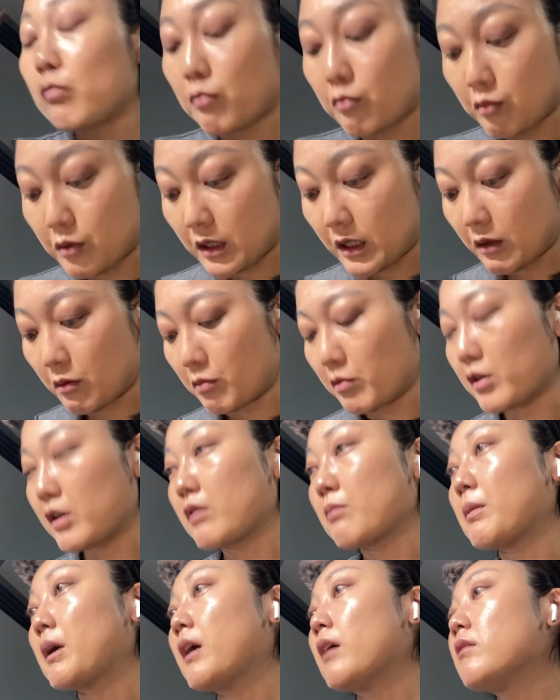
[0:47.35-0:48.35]
really worried
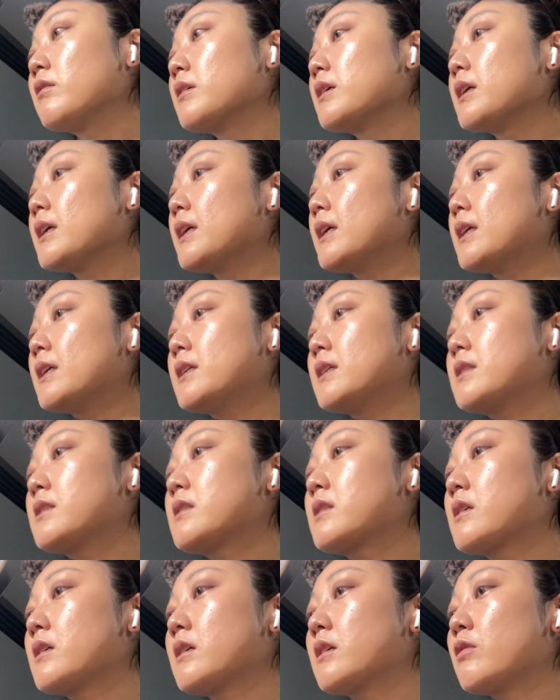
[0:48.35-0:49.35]
about
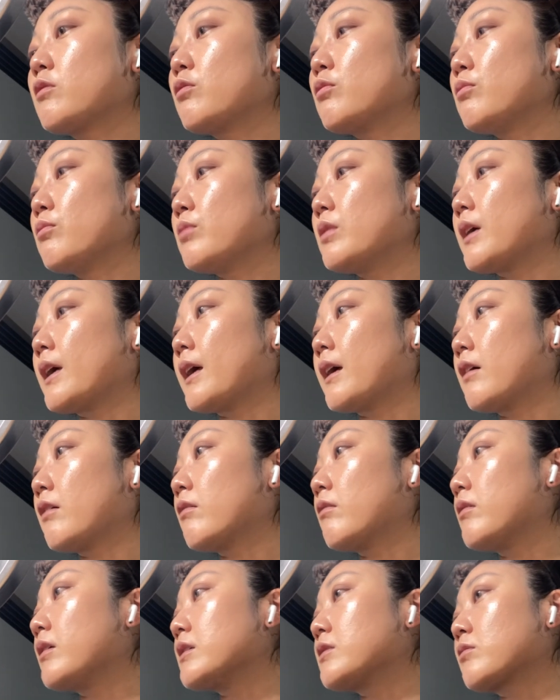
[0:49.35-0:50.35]
is who the
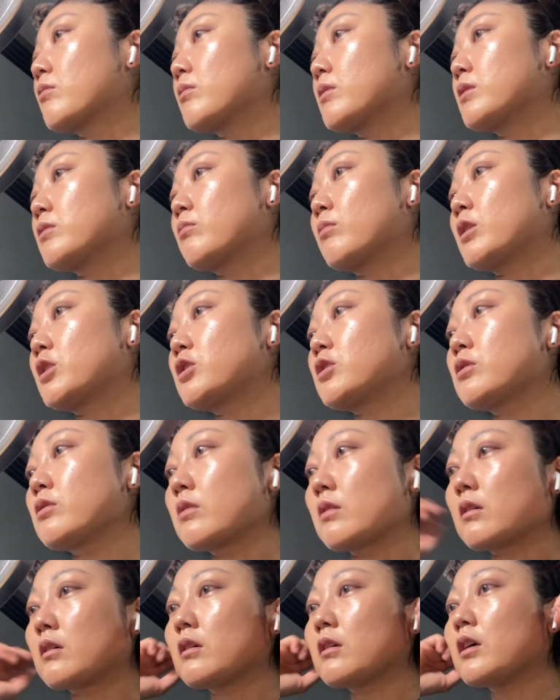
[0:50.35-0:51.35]
hell is going to watch
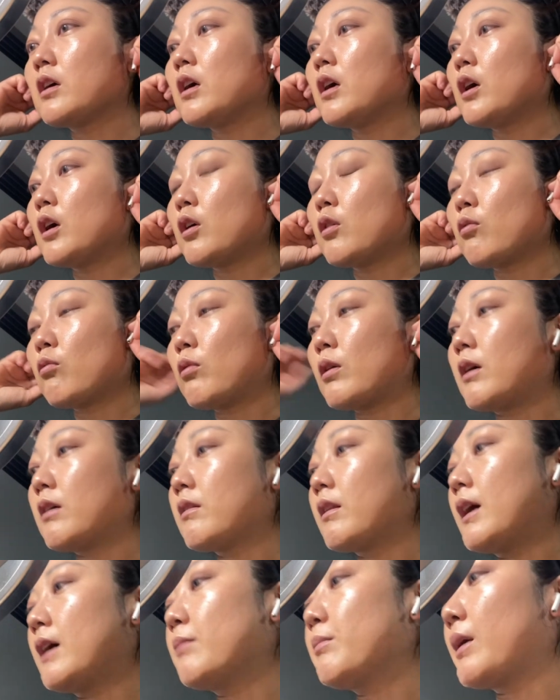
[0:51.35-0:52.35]
Sugar
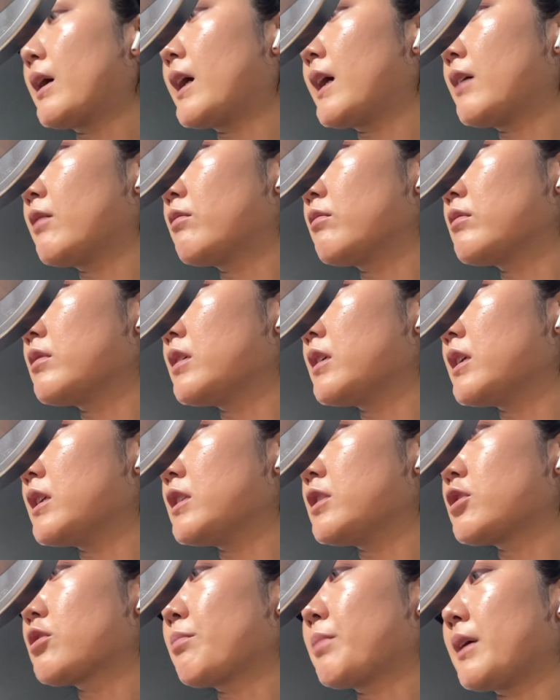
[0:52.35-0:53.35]
while I'm out
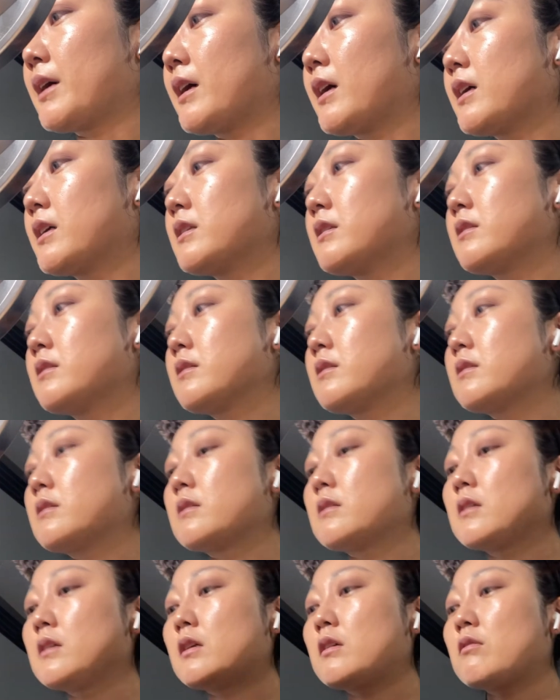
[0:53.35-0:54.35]
in Japan
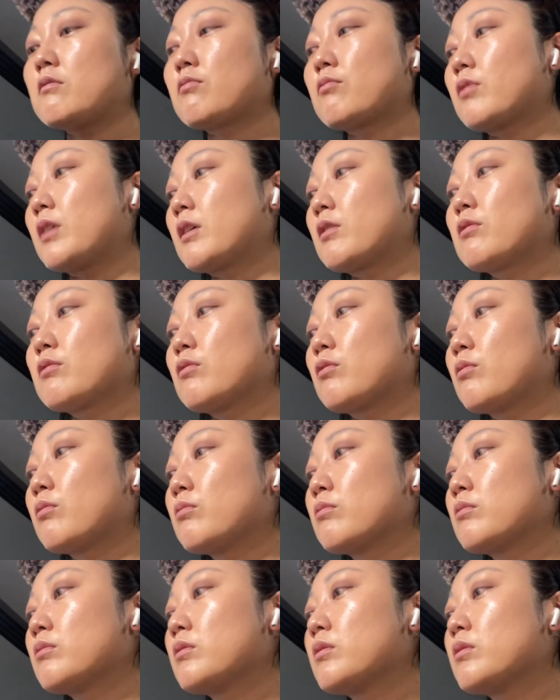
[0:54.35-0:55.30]
for, I don't know,